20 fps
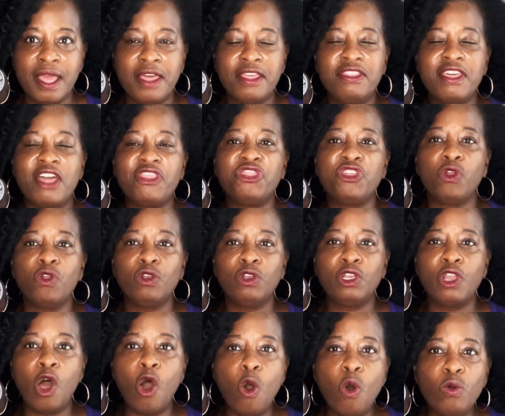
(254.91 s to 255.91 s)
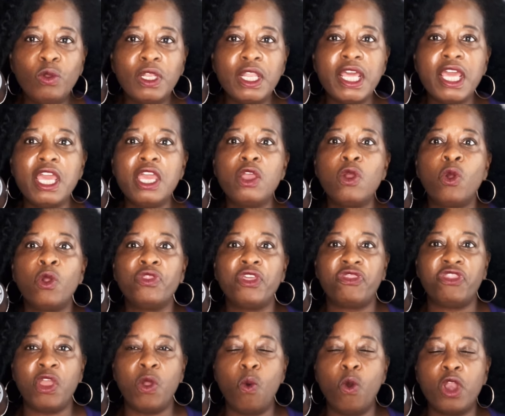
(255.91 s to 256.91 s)
that they're lonely, or
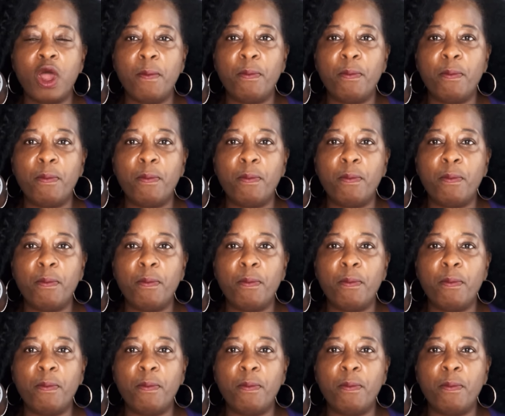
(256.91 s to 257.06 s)
that they want a